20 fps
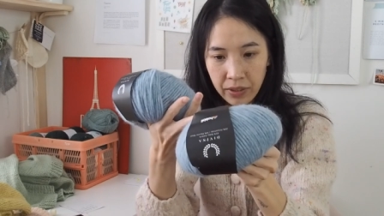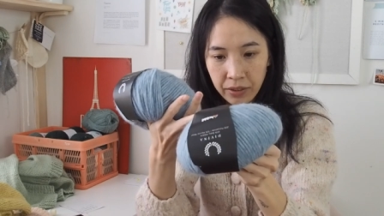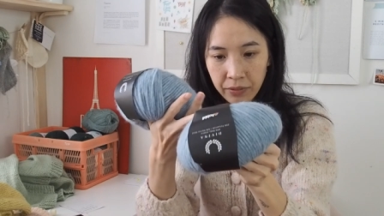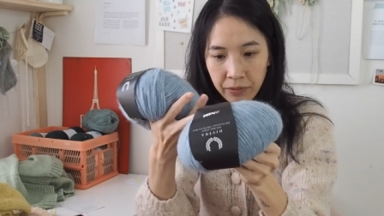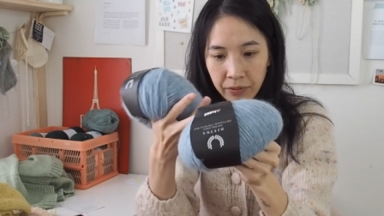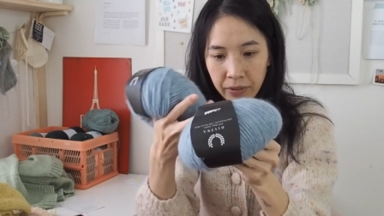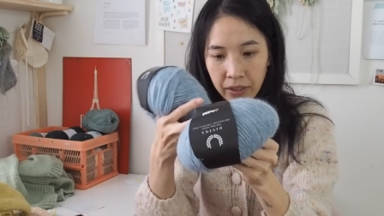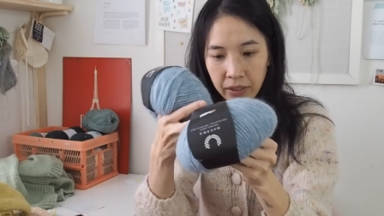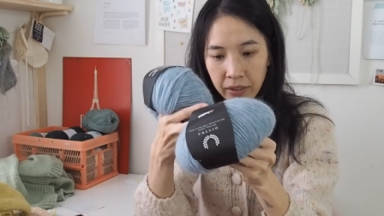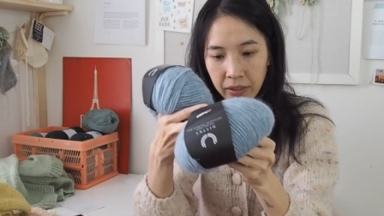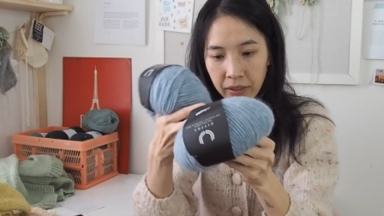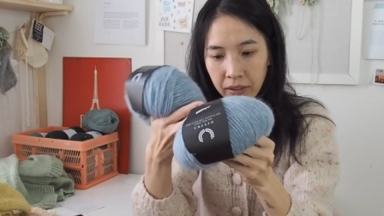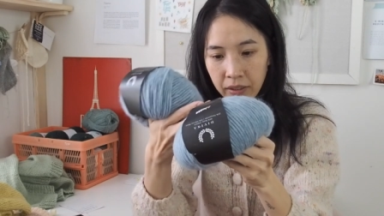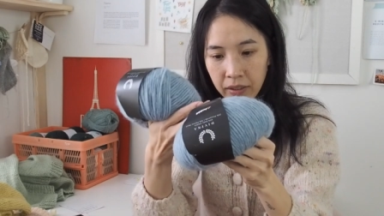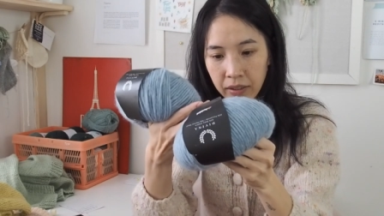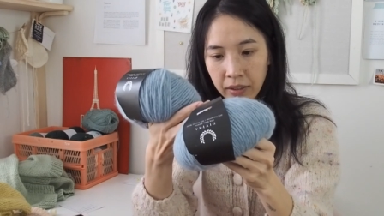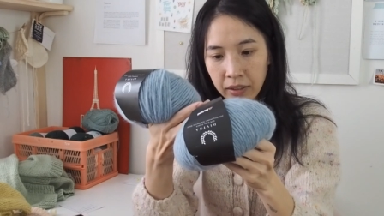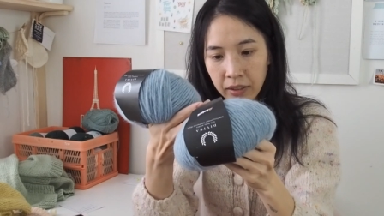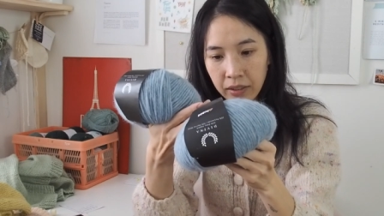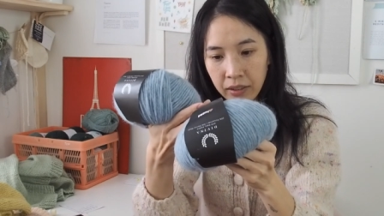can find the
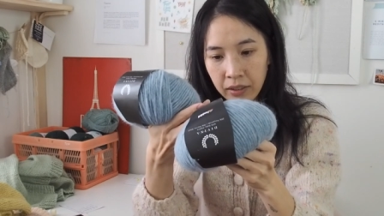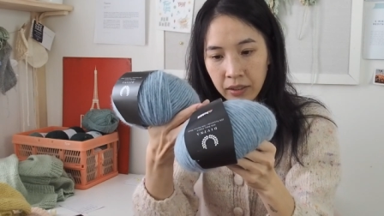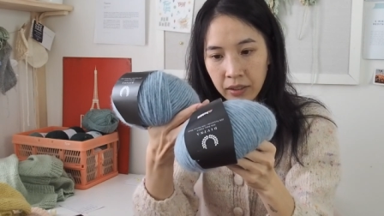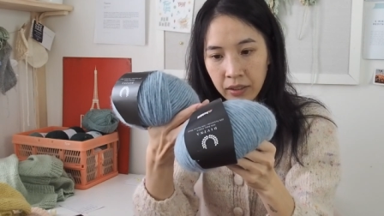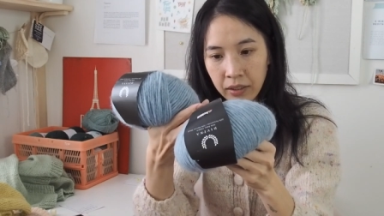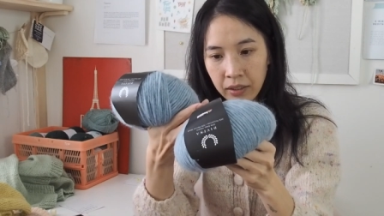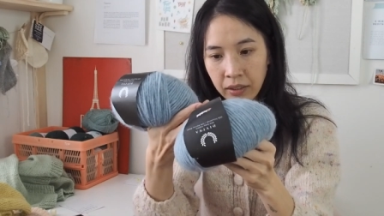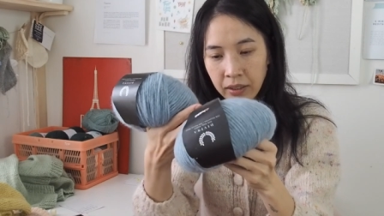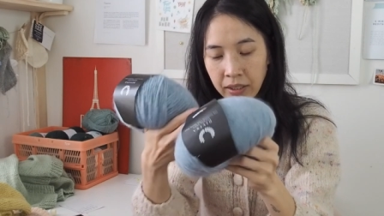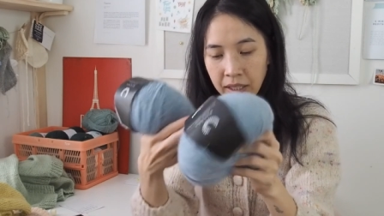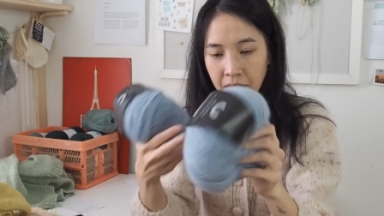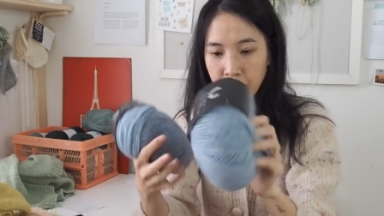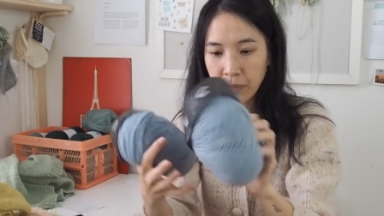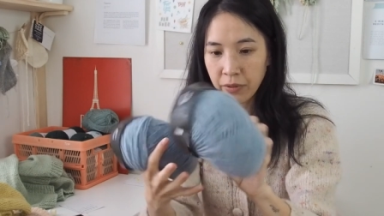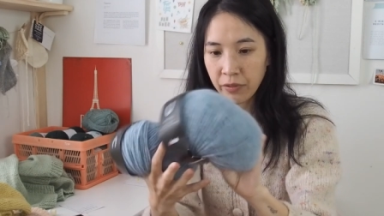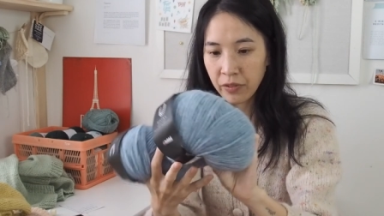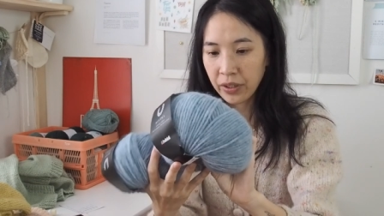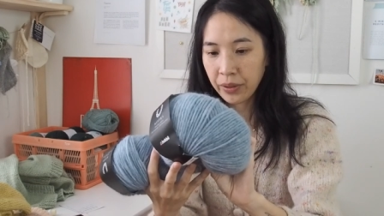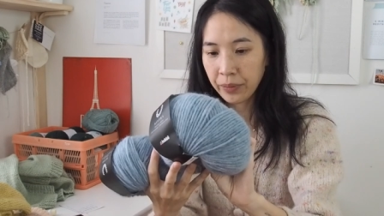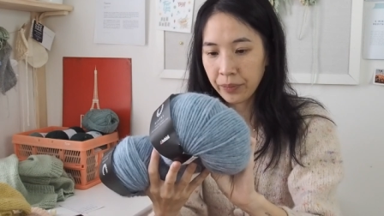name
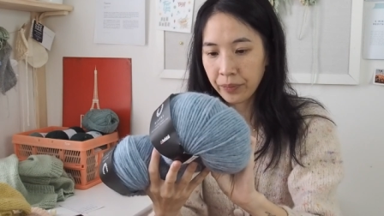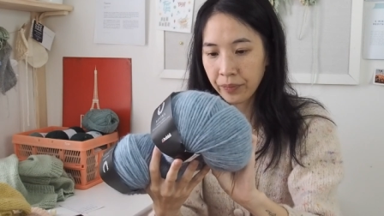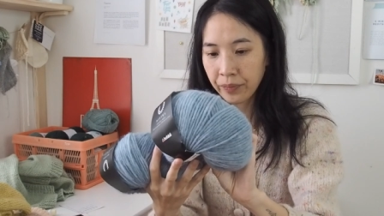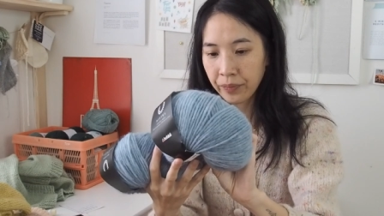of it.